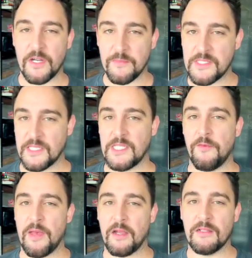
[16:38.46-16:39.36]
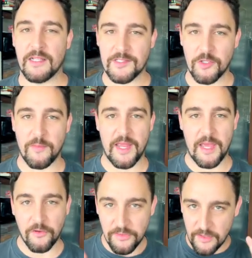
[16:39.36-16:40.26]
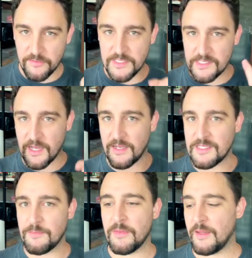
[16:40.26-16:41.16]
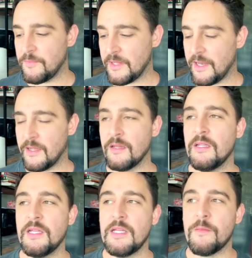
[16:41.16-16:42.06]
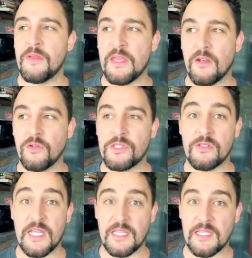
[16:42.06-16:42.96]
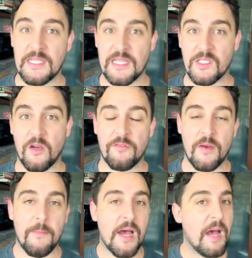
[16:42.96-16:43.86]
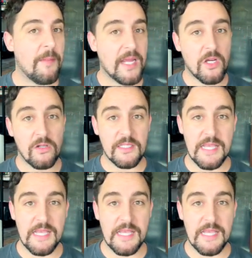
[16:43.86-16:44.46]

obsessive about collecting all my health effort stars in my planner, but then also taking days off. My goal is